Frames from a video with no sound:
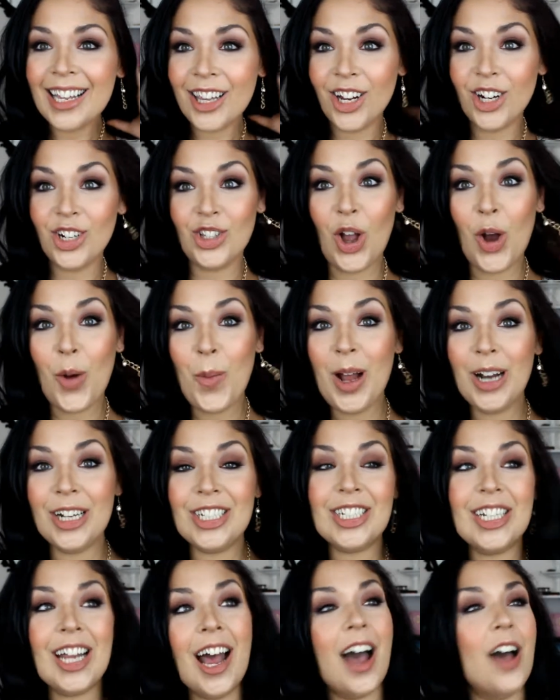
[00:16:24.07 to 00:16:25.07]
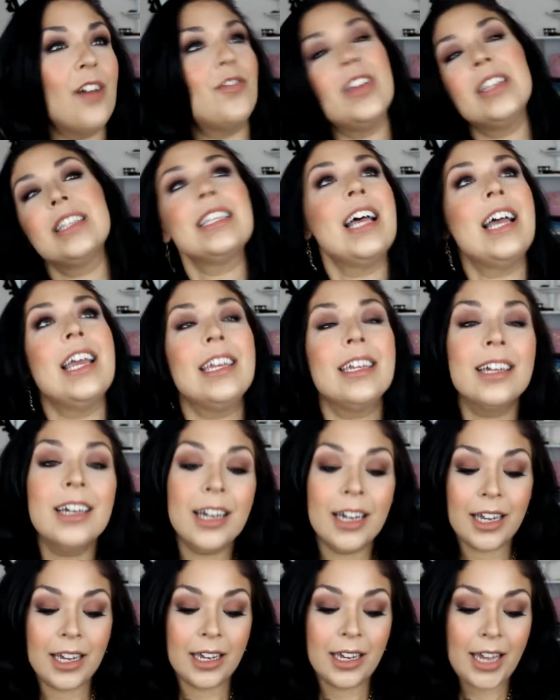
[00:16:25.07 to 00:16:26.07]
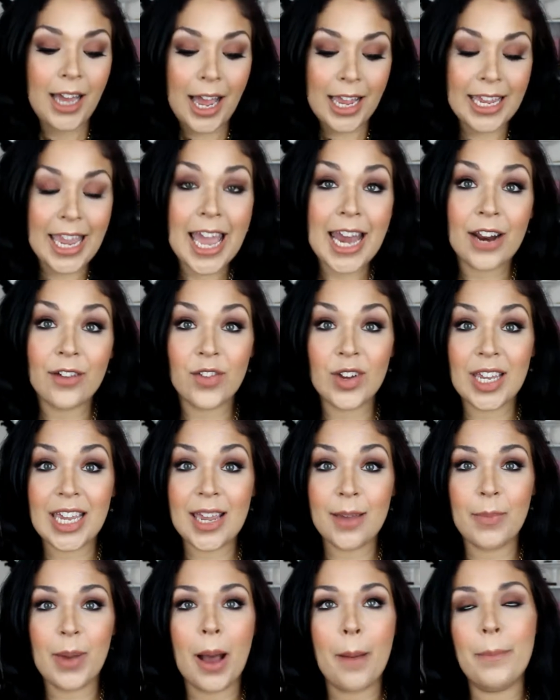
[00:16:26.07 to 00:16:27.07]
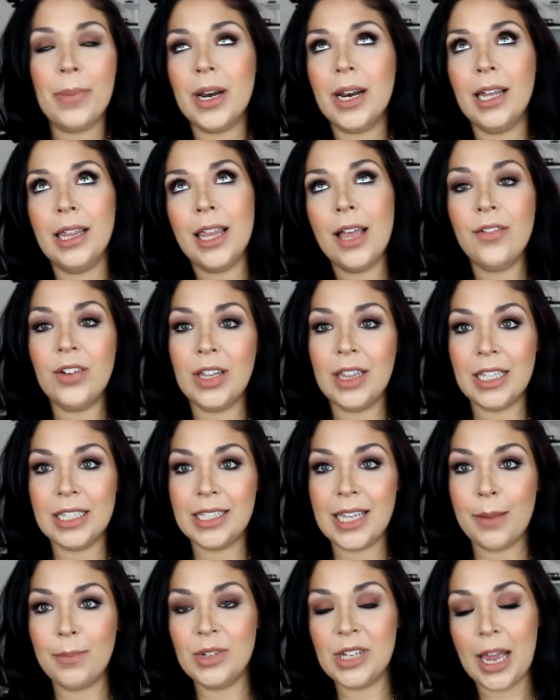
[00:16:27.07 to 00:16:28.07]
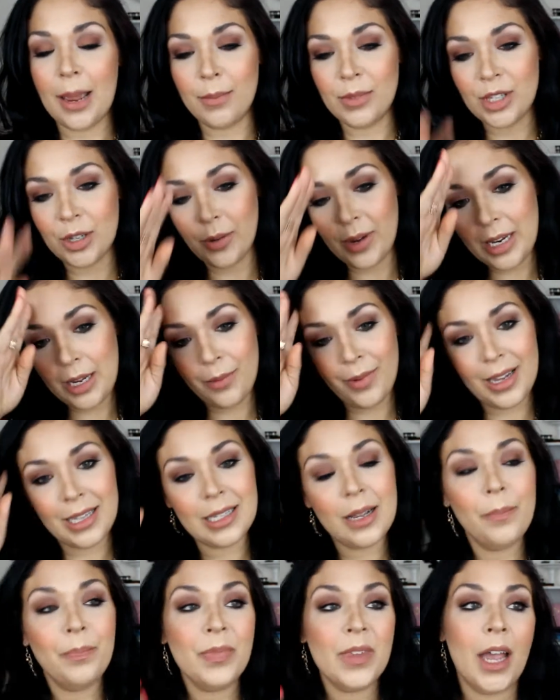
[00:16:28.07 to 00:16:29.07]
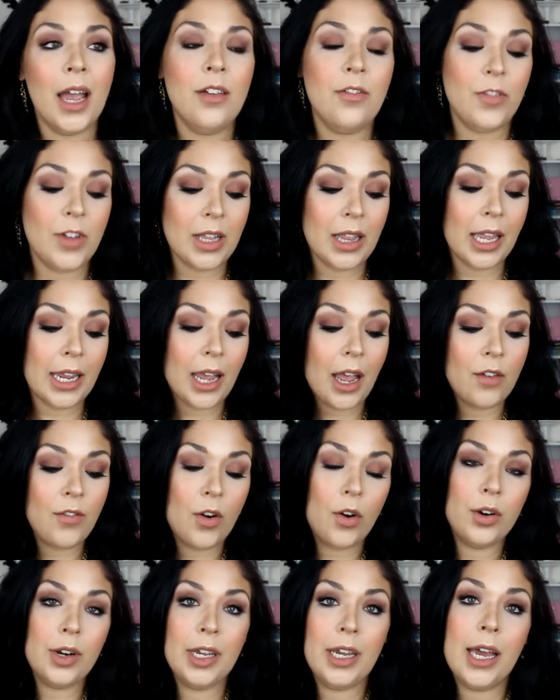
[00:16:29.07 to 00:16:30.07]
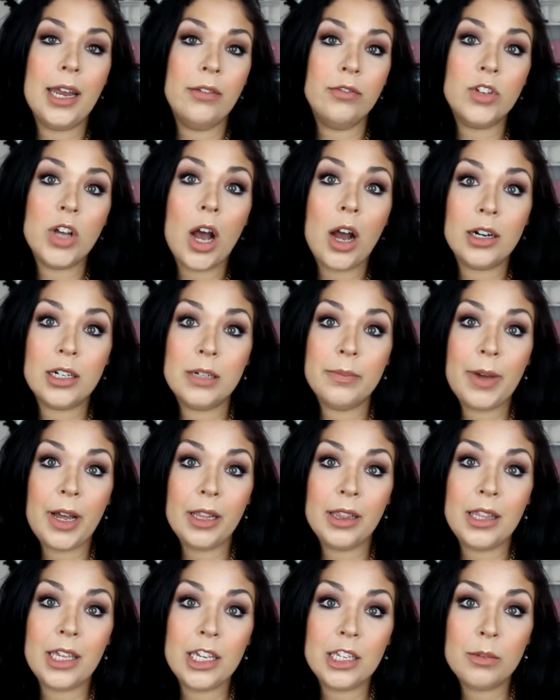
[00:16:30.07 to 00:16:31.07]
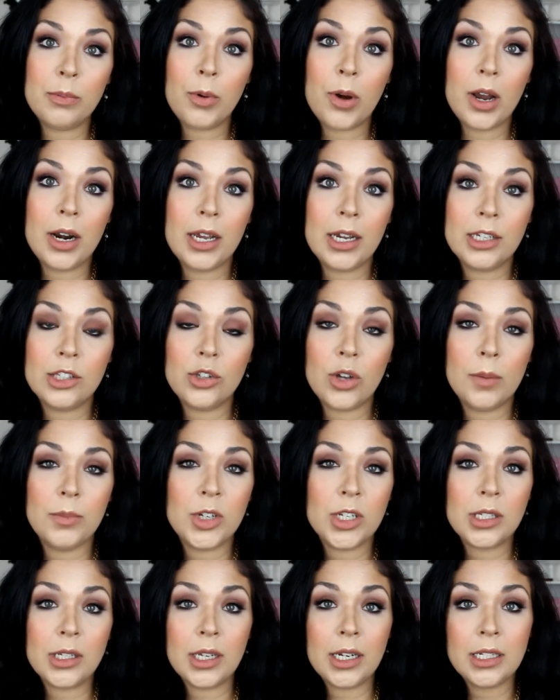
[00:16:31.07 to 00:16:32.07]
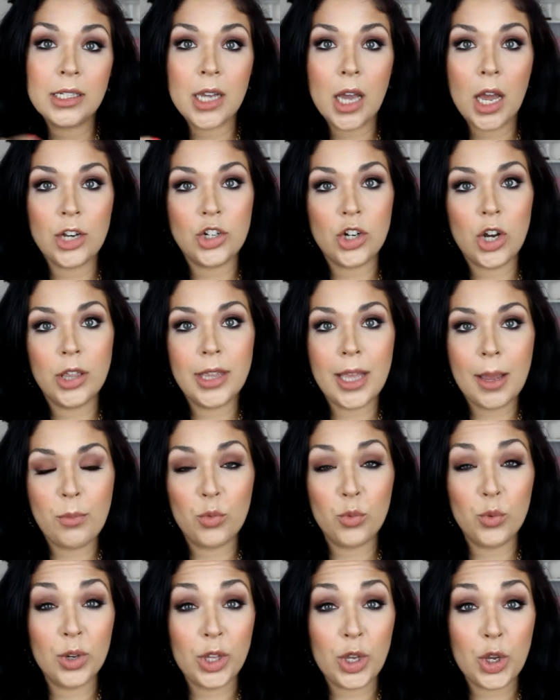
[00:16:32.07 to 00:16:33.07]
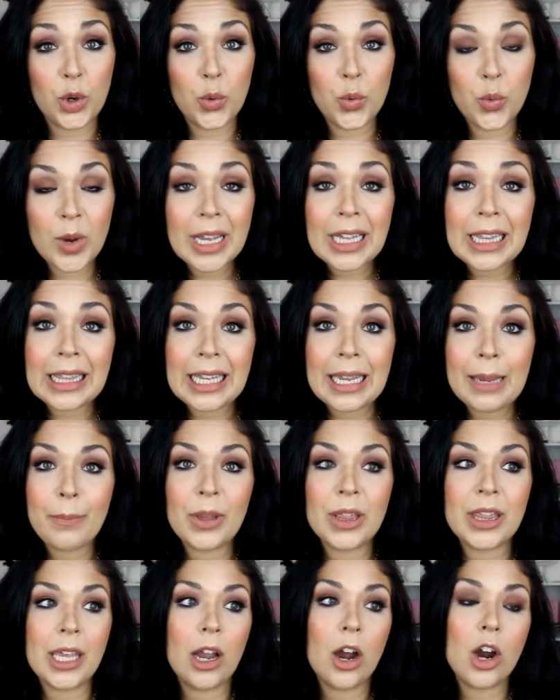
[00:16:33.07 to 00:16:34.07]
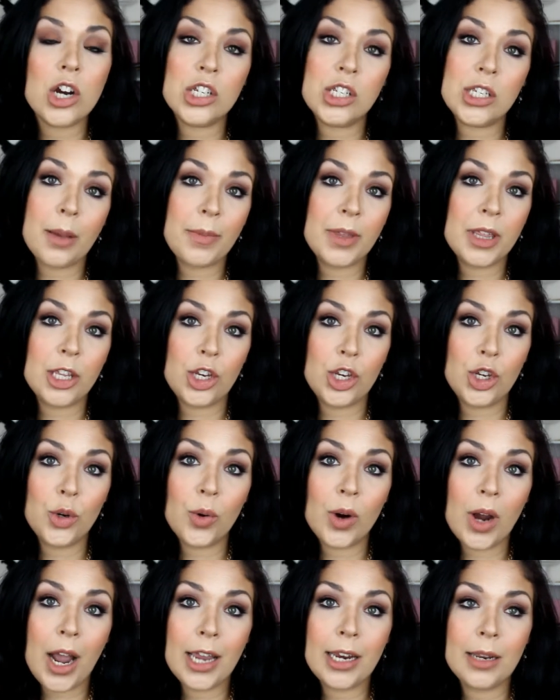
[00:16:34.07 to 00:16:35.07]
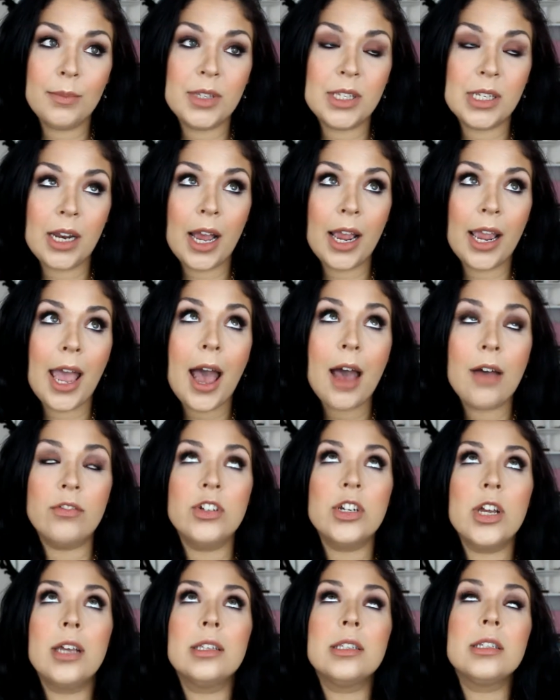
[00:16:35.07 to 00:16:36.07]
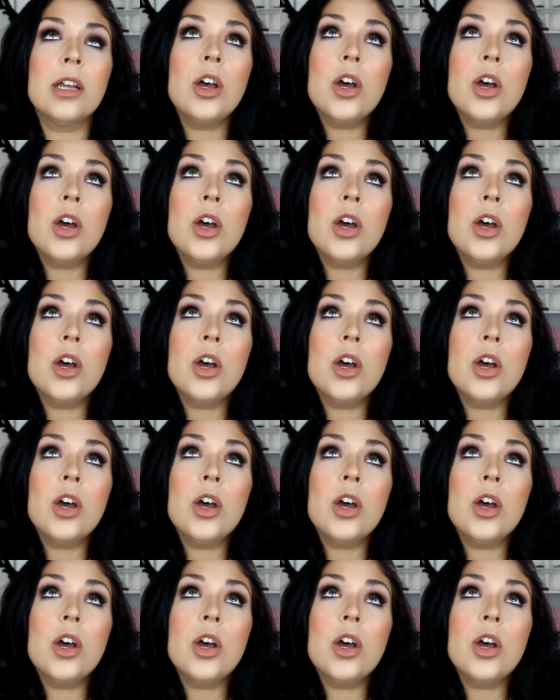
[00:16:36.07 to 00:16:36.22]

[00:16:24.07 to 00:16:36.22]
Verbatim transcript: there's so much stuff. It's like, I can't ever keep up, but I love it at the same time. So anyways, I feel like I've already kind of talked about these products, so I'm just gonna touch on them really quickly, but they are some of the newer items that I have just